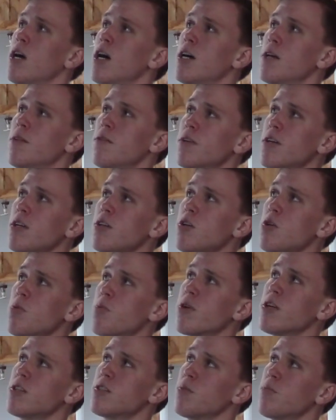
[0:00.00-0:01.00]
and then you
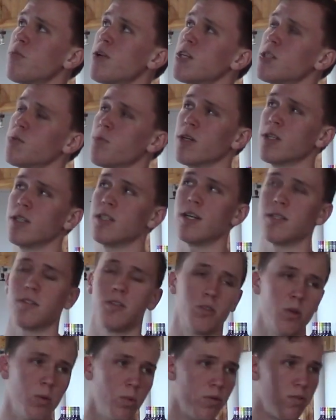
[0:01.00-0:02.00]
press the plus button at
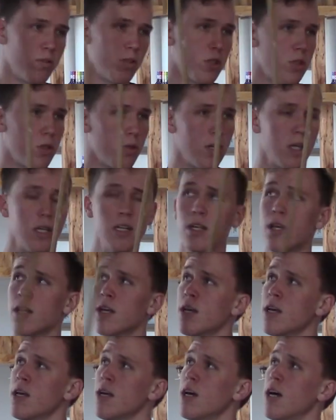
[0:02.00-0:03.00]
the top of the screen,
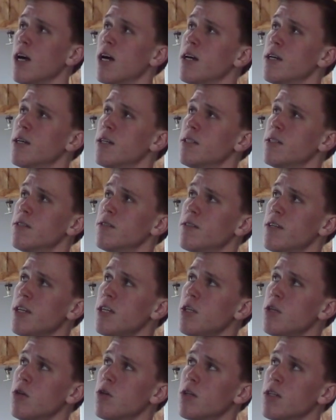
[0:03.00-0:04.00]
and
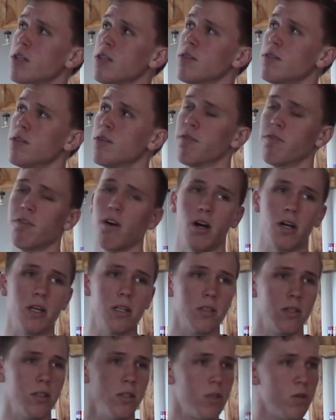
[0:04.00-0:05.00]
then you can
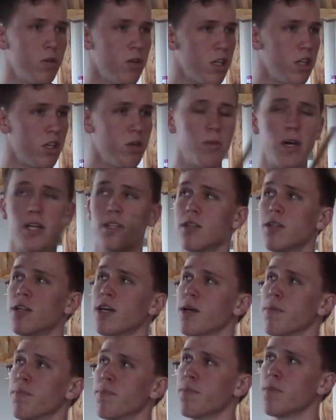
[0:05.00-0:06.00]
define your incubator
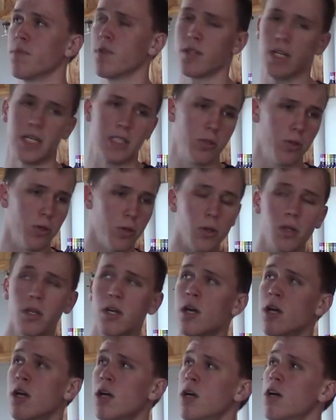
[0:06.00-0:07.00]
name. That's all.
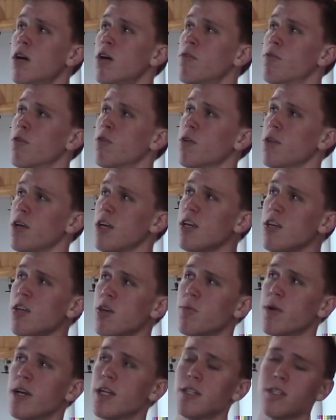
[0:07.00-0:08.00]
For the
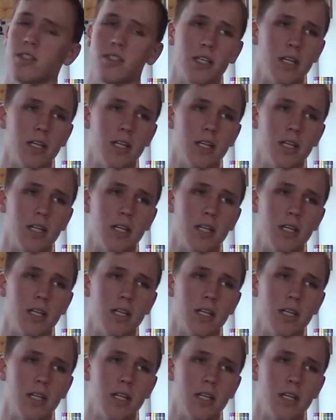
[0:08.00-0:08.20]
incubator